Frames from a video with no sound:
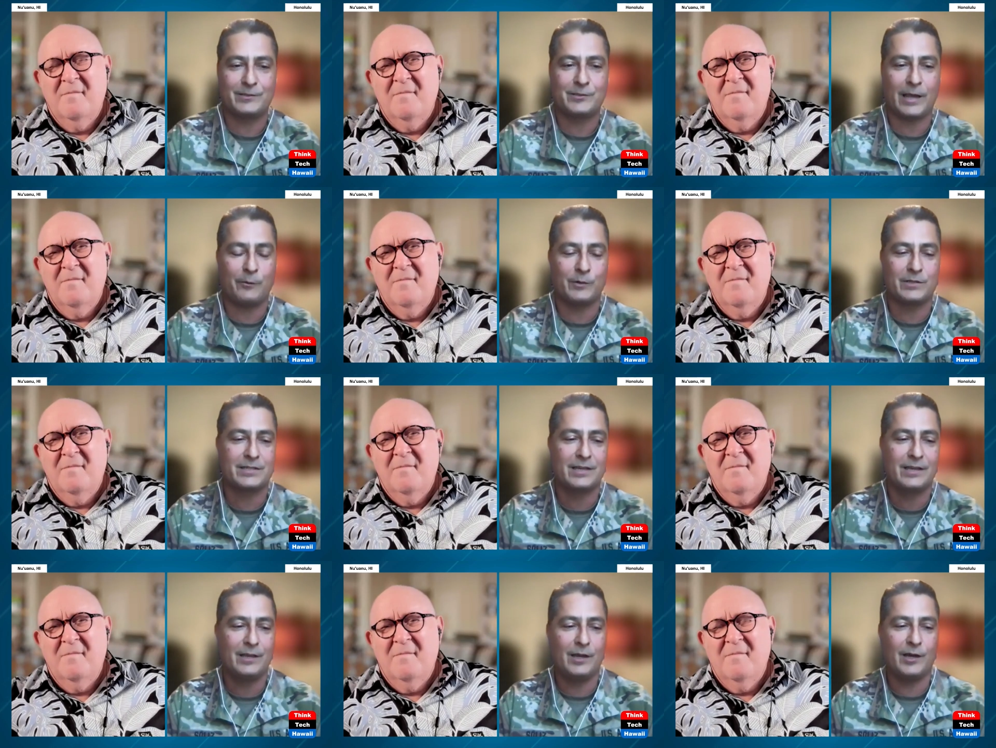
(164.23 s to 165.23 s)
Speaker 1: so that was
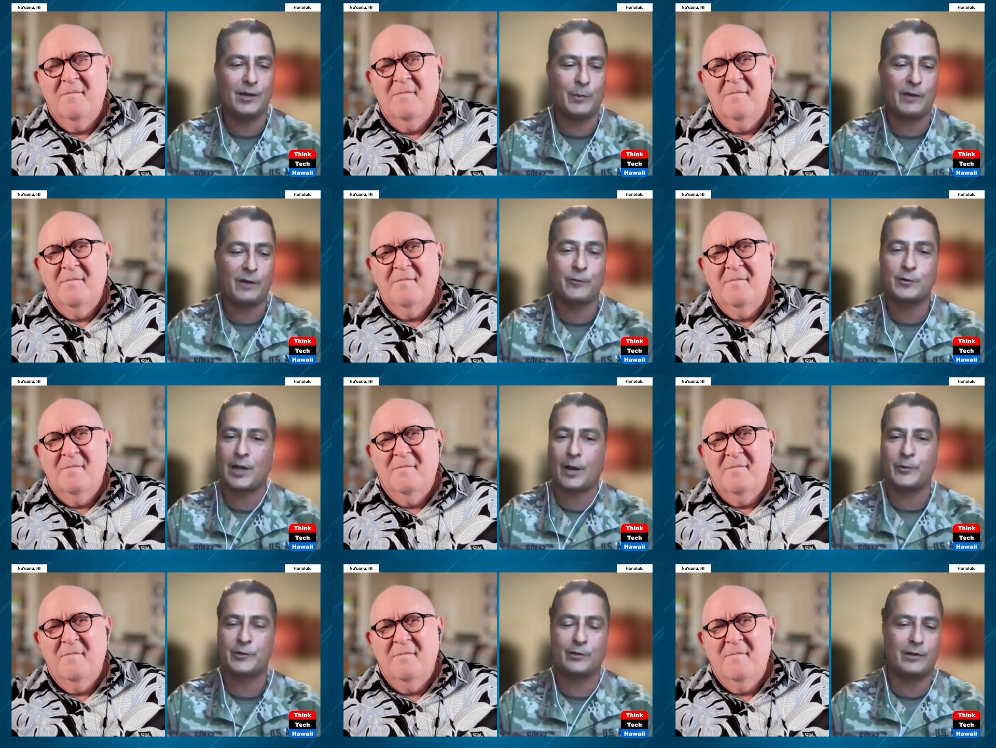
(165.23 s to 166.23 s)
my first
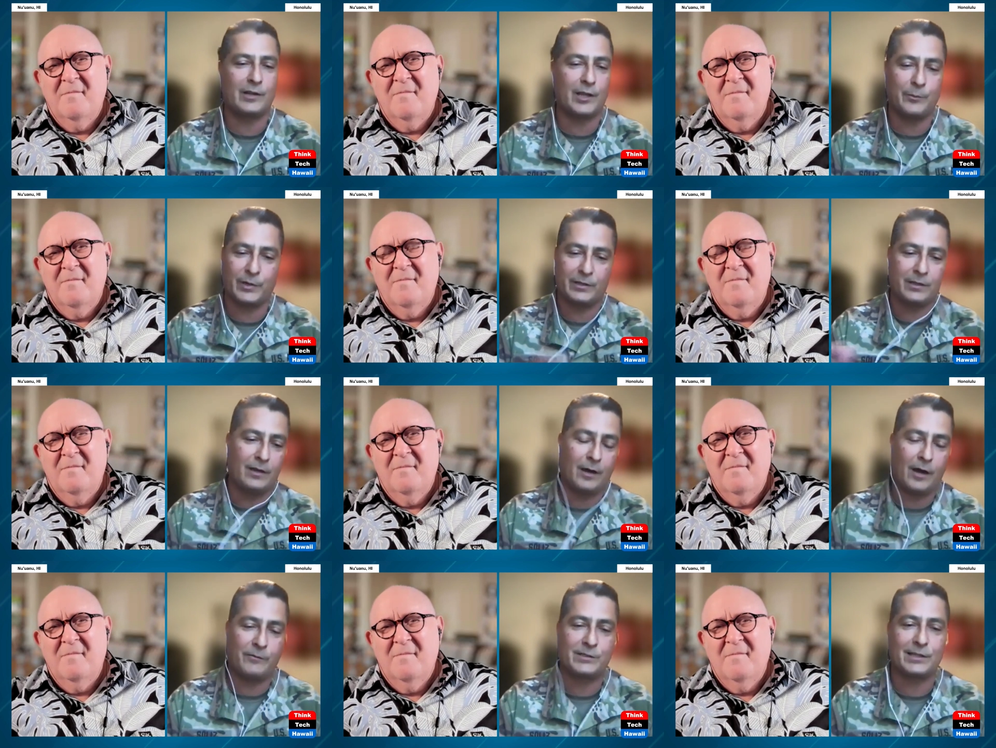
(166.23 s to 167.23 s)
opportunity, but
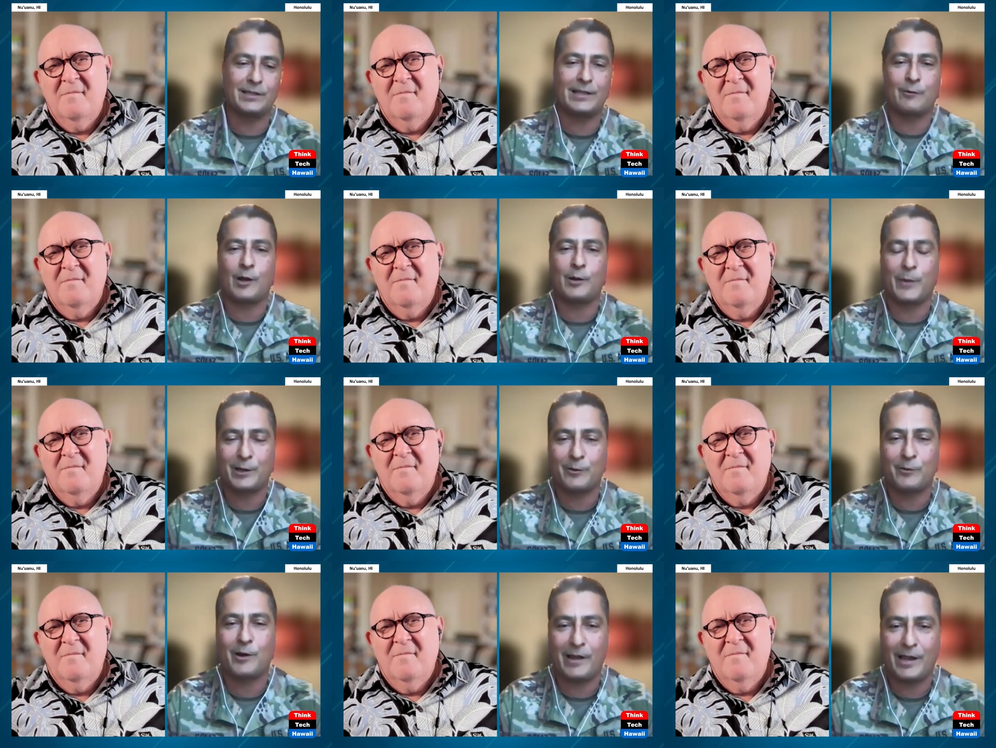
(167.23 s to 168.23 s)
obviously later on in my
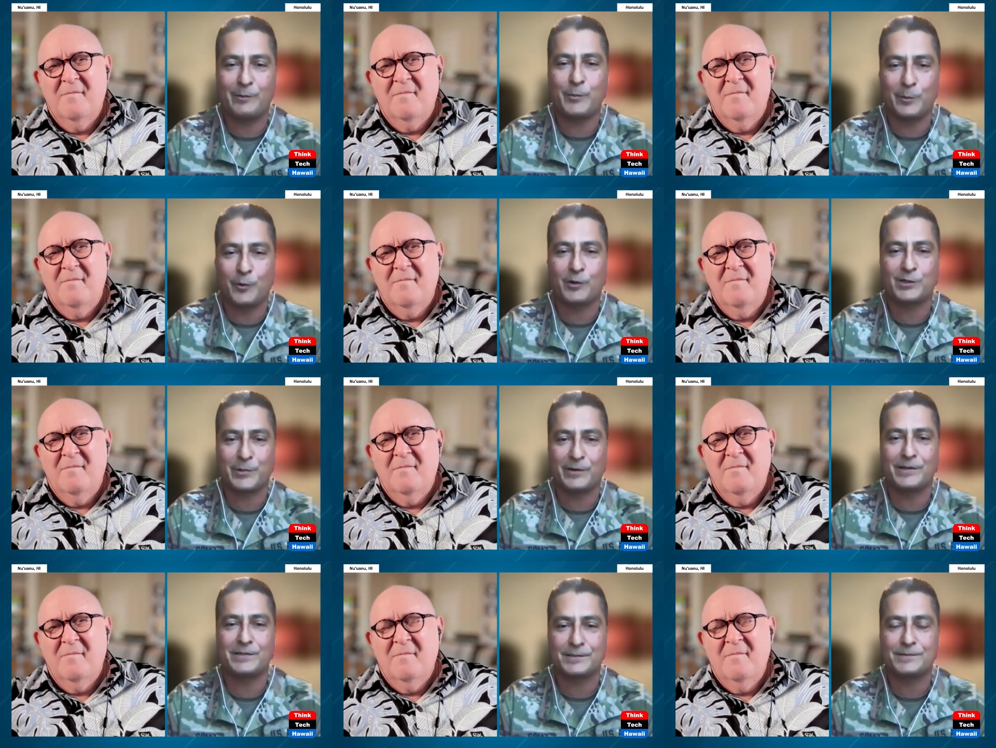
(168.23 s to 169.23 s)
career, I had many more
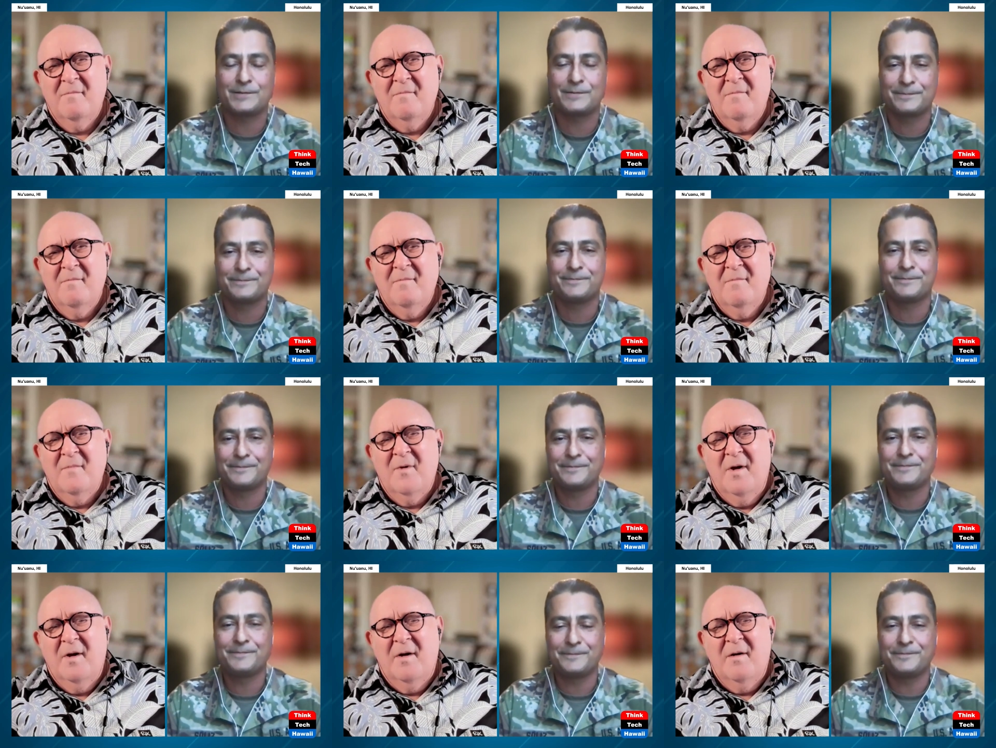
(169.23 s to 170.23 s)
experiences.
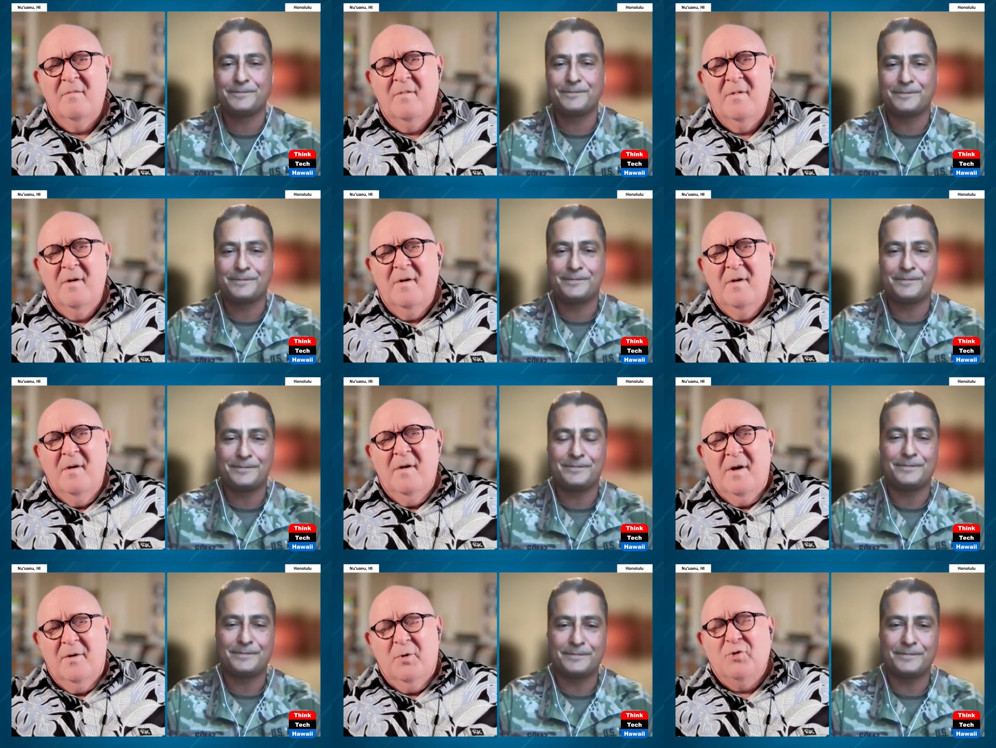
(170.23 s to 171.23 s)
Speaker 2: Yeah.
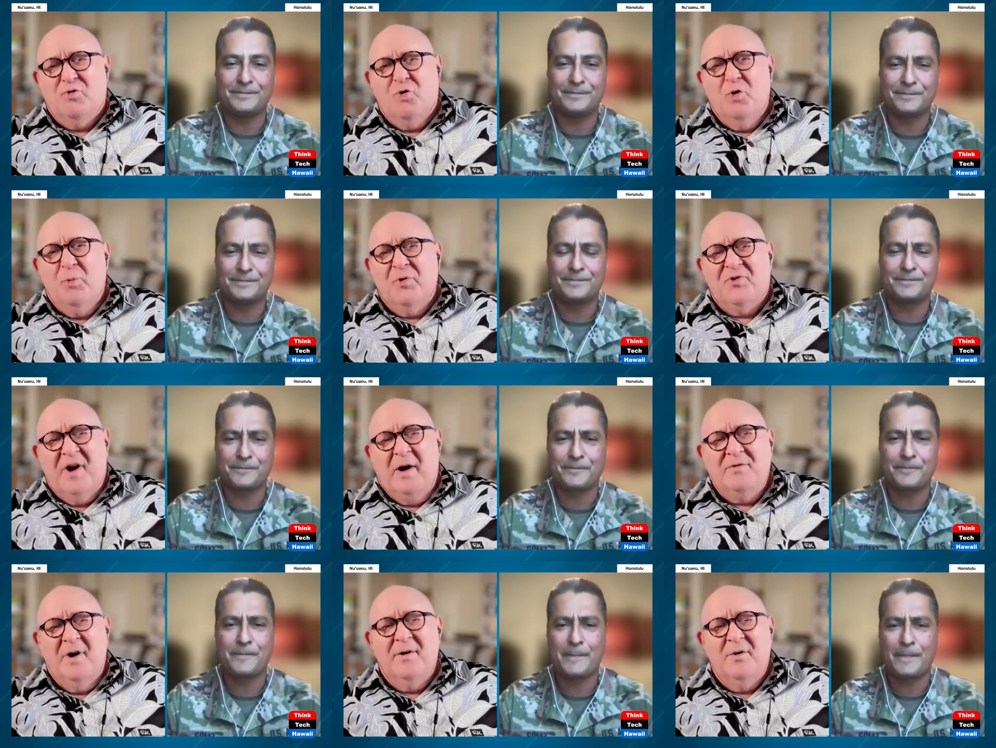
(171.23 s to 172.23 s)
Yeah, those troopers
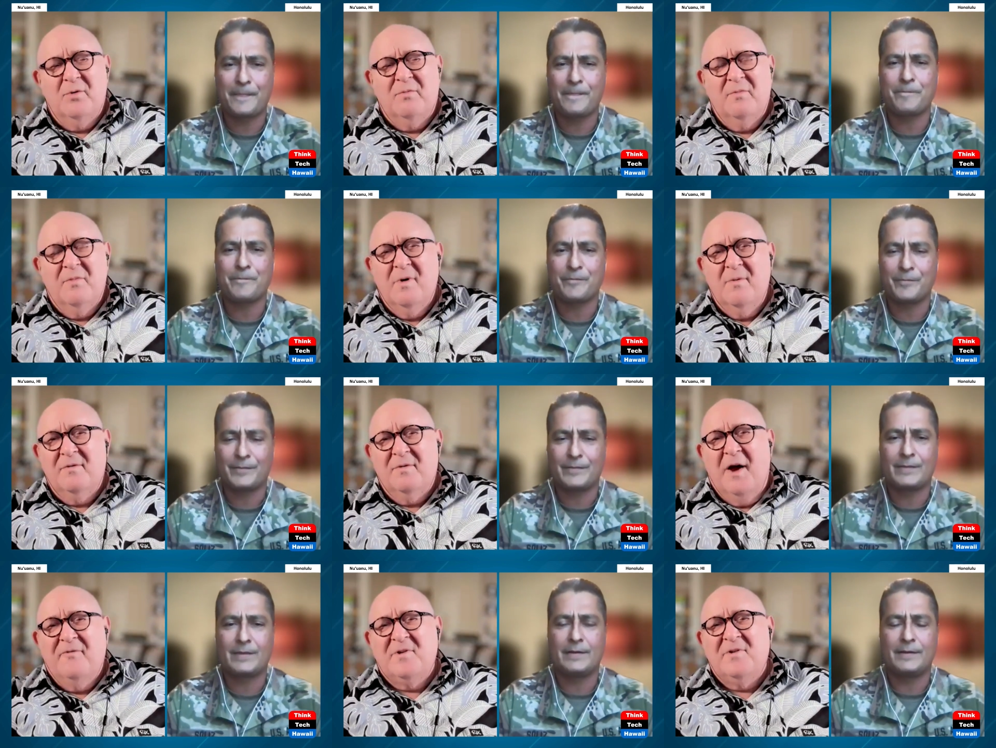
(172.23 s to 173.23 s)
count on you. I mean,
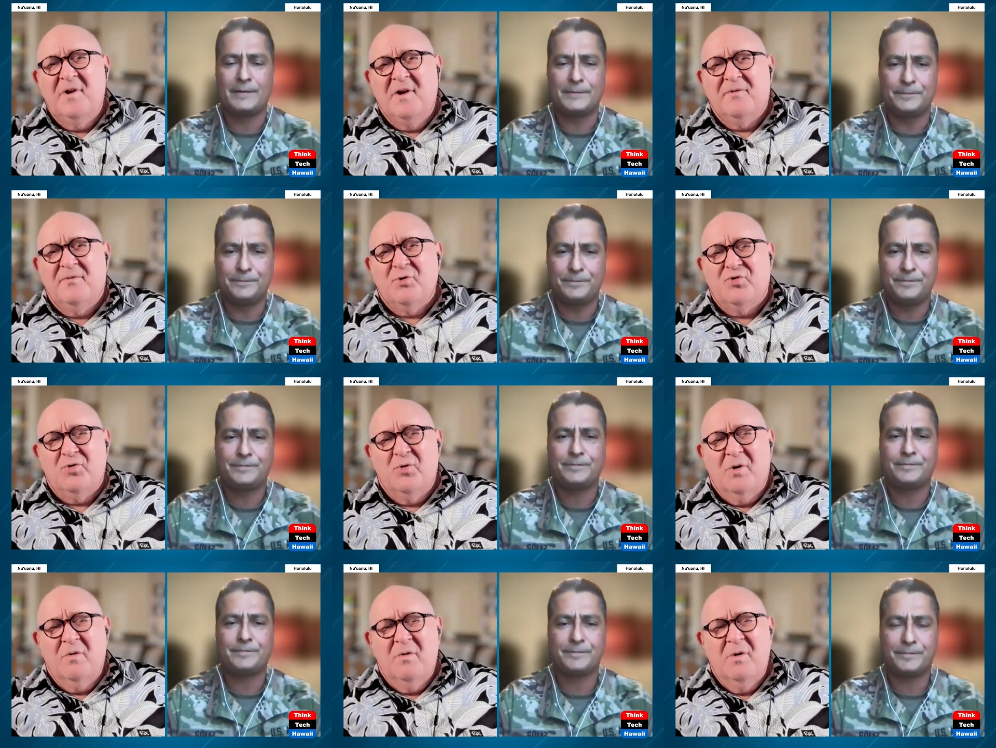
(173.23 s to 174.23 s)
life and death for
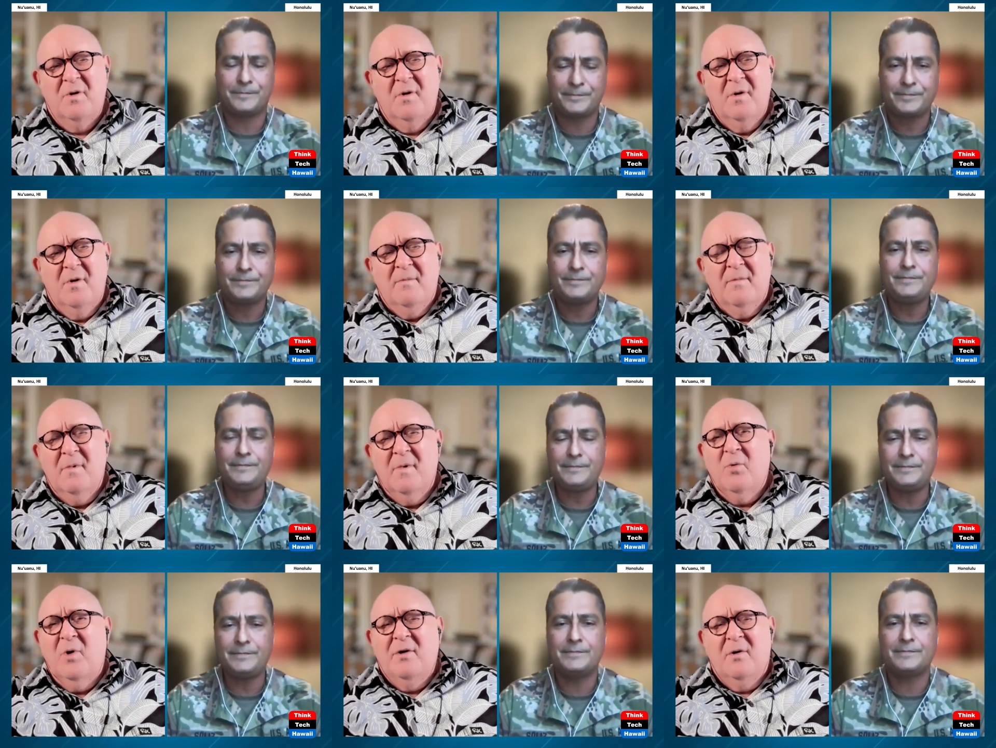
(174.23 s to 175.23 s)
sure.
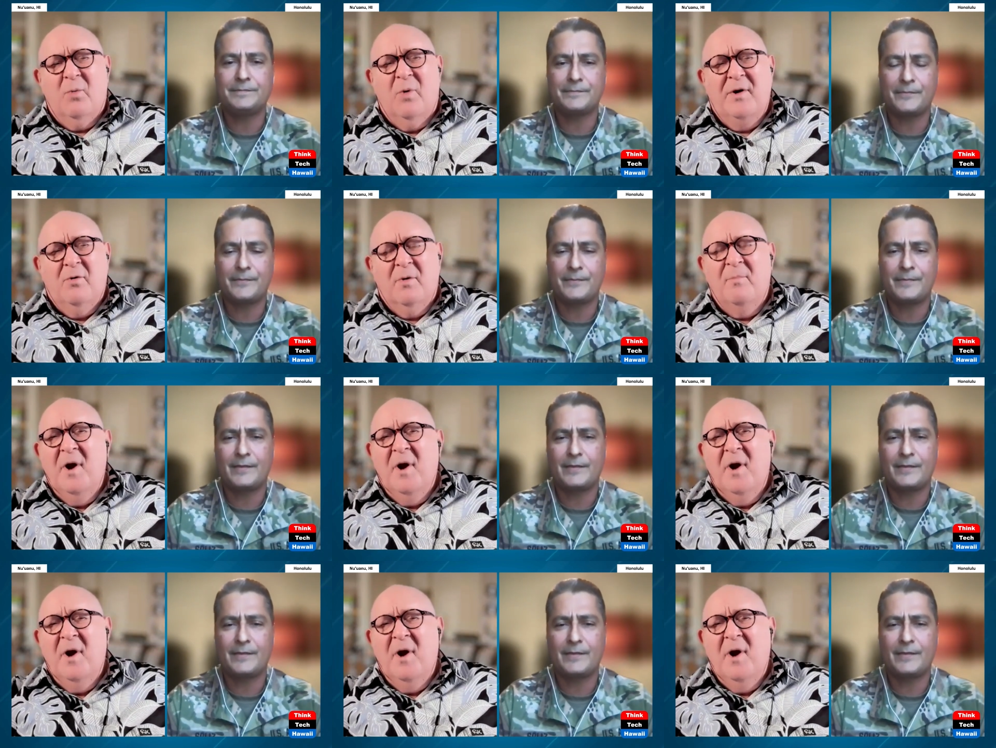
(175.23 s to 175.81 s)
When you're a